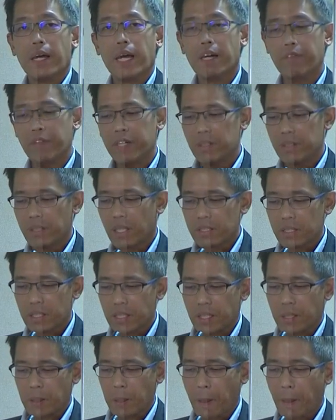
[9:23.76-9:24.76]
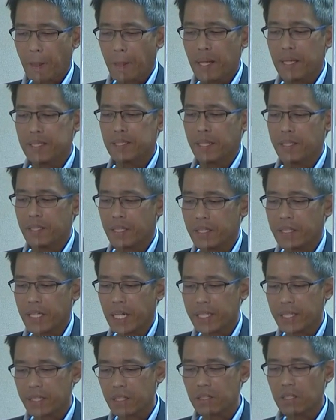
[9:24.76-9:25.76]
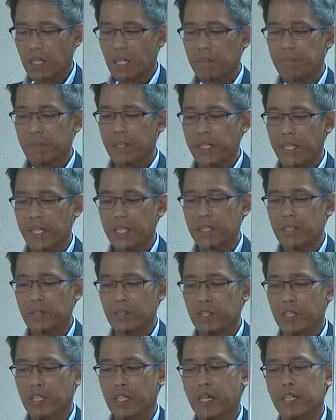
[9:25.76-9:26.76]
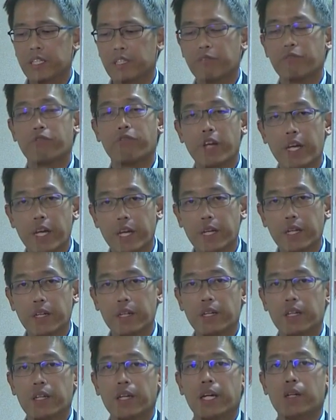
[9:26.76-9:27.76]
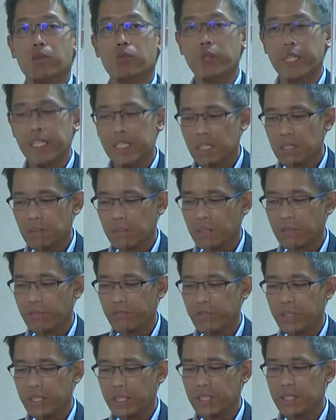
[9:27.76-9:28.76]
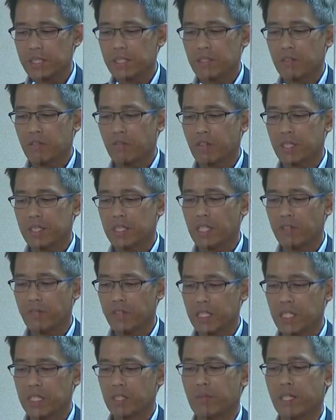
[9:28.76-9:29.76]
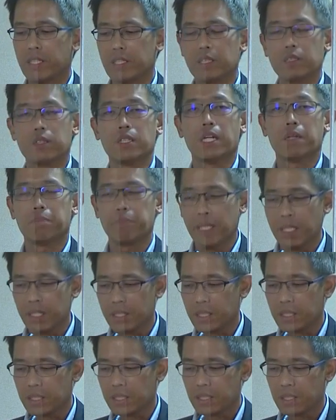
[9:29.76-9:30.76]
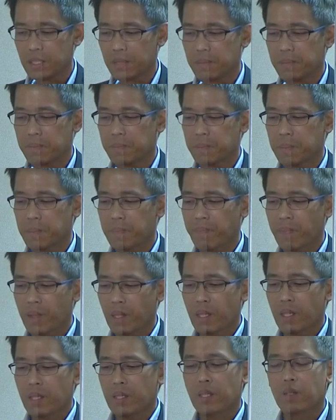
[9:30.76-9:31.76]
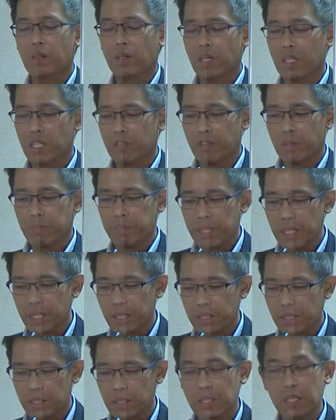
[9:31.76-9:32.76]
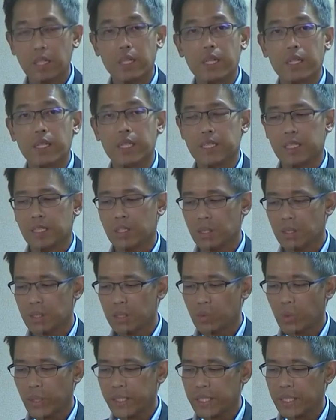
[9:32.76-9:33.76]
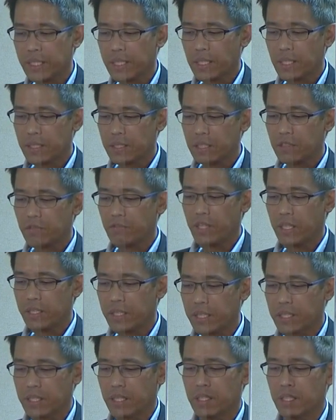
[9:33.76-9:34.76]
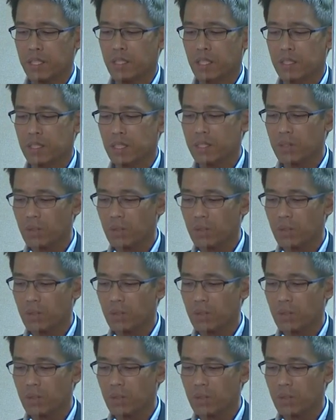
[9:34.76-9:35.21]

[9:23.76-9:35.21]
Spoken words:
Every doctor is under an ethical obligation to charge fair and reasonable fees for services rendered to their patient. The Court of Appeal, in its June 2013 verdict in the Dr.